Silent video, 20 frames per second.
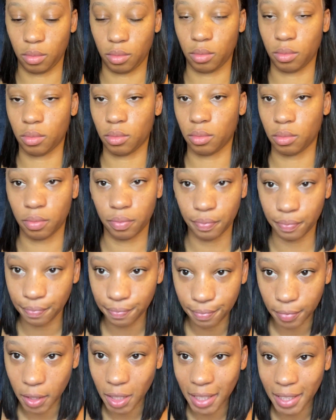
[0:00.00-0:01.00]
Fit Me
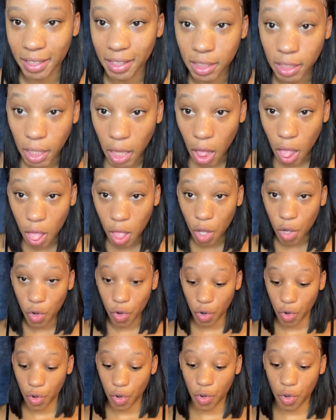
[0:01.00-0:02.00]
concealer in
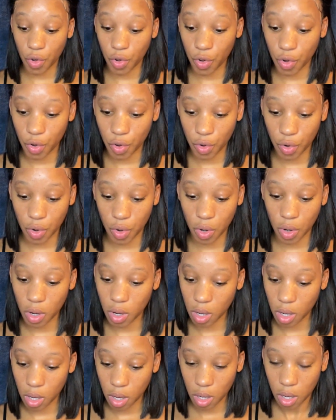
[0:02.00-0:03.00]
the color
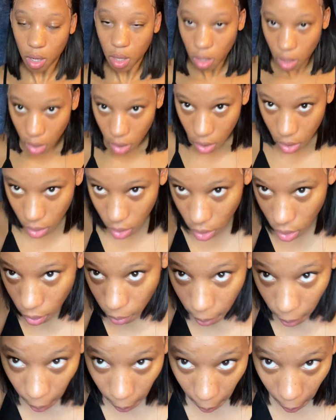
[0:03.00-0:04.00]
40 Caramel,
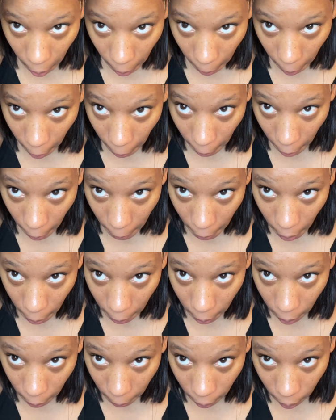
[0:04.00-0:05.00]

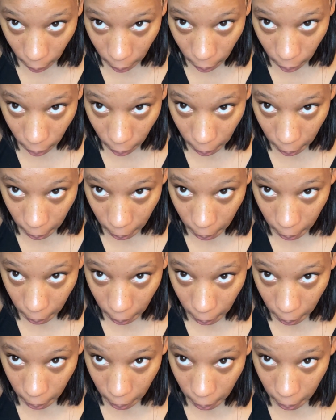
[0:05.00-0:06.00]
and then just kind of
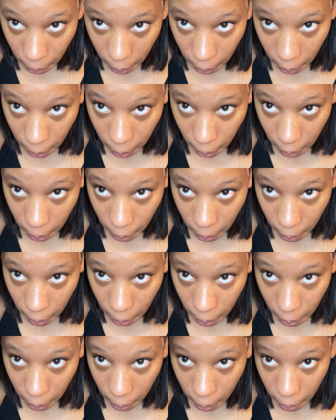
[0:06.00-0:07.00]
dab it
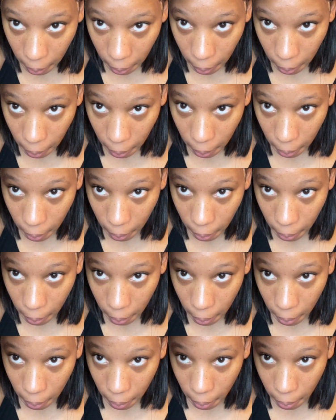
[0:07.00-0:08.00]
on my
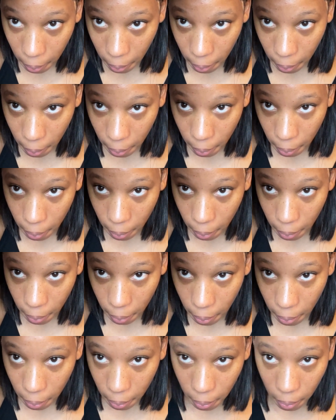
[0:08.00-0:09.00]
part just to give it
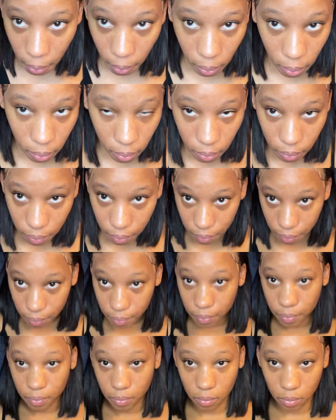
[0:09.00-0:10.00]
a little bit more of a
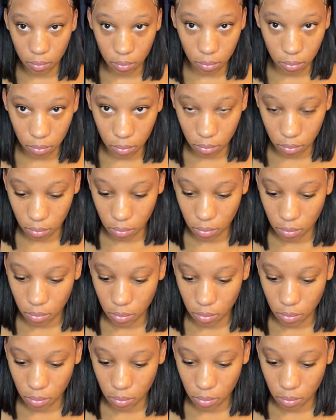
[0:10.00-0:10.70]
natural look.